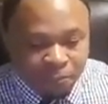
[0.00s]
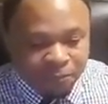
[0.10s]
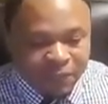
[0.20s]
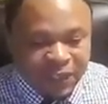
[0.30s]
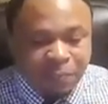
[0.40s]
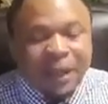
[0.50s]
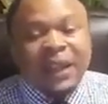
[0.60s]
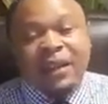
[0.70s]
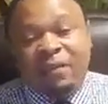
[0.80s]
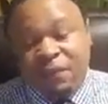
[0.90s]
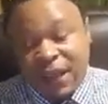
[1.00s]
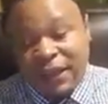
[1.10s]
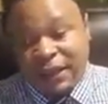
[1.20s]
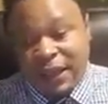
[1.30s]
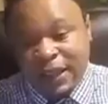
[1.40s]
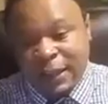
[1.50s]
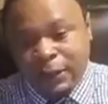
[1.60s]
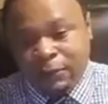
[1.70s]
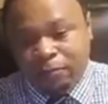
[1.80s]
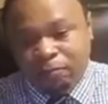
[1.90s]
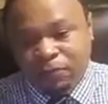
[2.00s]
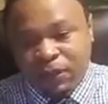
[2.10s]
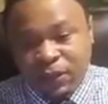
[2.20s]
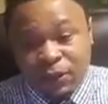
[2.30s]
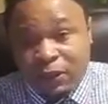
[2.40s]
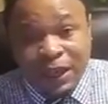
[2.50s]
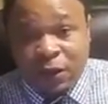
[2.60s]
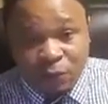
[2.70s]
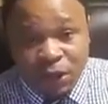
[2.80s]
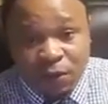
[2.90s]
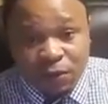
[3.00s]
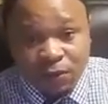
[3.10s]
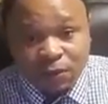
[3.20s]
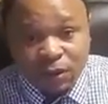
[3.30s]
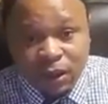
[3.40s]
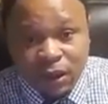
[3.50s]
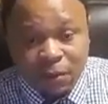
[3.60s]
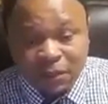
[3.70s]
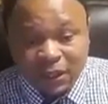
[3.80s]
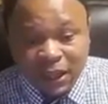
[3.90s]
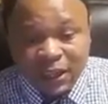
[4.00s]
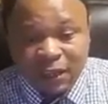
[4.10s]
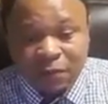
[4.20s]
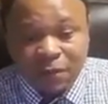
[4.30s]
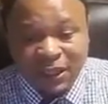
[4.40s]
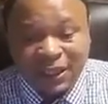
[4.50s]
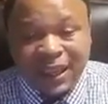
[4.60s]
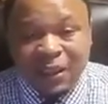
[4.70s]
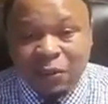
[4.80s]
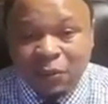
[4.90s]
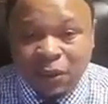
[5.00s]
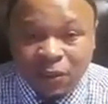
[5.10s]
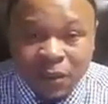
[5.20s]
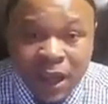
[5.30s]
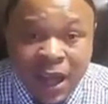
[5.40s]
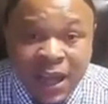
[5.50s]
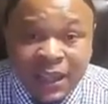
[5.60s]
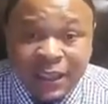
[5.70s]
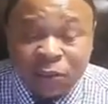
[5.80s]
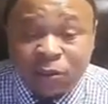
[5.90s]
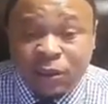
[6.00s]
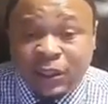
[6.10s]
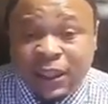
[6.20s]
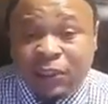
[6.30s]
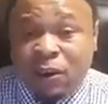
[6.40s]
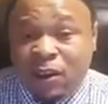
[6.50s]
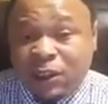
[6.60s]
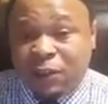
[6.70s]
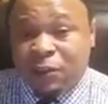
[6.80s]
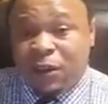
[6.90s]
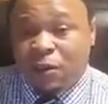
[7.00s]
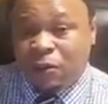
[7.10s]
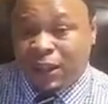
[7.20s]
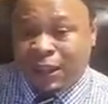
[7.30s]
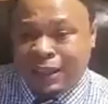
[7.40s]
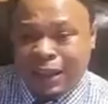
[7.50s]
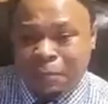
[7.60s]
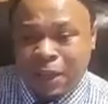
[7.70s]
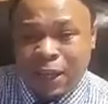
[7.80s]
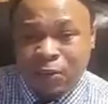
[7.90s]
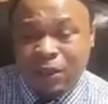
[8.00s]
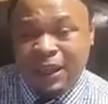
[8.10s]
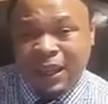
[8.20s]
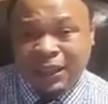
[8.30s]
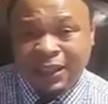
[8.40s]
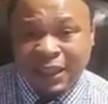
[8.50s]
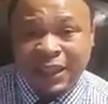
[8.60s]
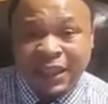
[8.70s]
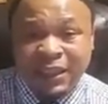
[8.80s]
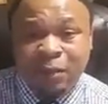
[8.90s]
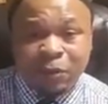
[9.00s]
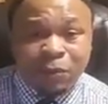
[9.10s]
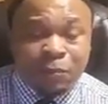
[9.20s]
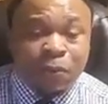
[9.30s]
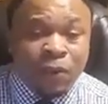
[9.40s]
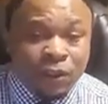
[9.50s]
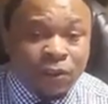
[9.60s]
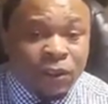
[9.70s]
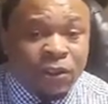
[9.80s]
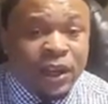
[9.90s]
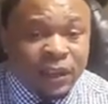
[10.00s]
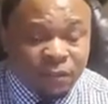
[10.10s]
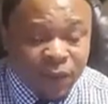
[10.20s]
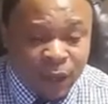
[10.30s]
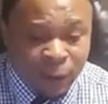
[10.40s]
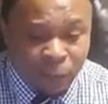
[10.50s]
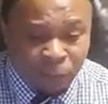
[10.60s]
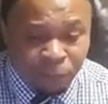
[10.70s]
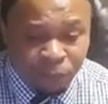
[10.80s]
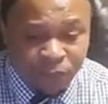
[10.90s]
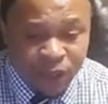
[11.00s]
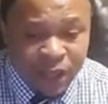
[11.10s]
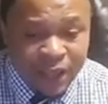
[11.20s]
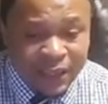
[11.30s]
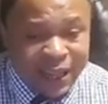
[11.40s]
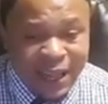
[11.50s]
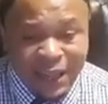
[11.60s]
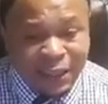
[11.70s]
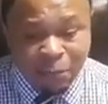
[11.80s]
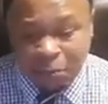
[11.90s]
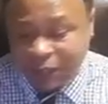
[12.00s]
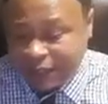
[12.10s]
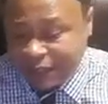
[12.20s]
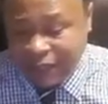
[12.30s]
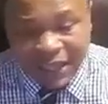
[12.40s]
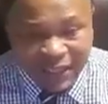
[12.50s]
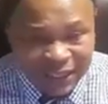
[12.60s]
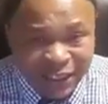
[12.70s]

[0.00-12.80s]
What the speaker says: It's mainly the fact that, they don't know. There's a lot of information they don't know. did you also know that, I mean, you can actually get something reported on your credit file that completely isn't